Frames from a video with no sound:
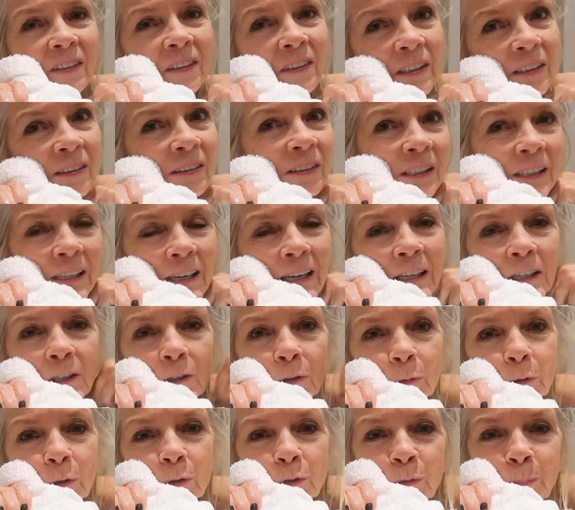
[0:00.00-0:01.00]
a
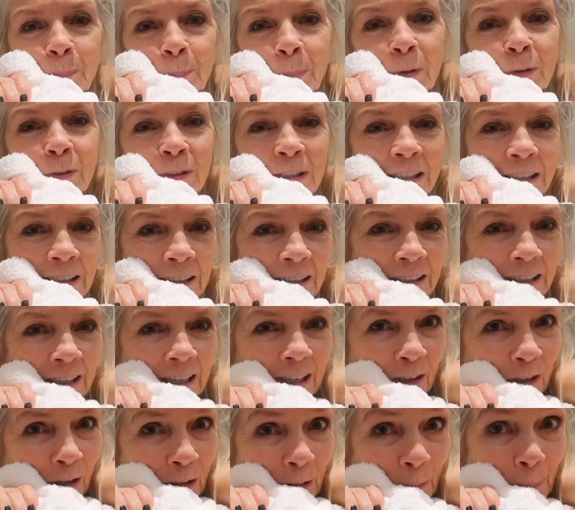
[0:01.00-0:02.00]
sixty-eight year old's body
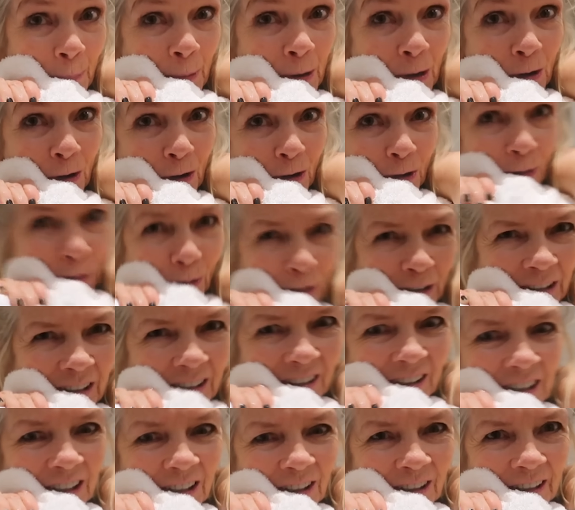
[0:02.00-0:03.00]
getting out of the bath, I
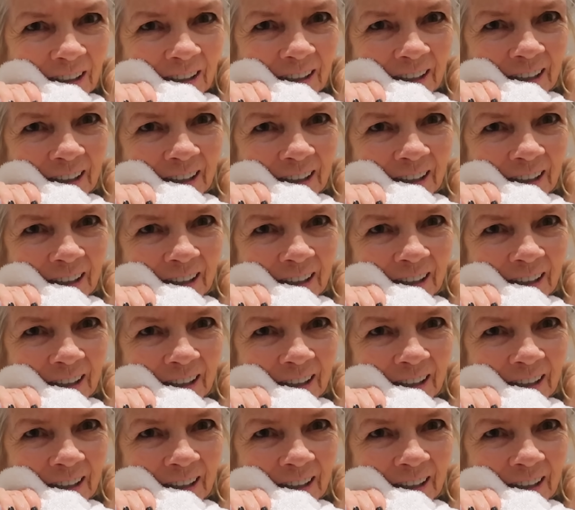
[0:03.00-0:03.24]
can tell you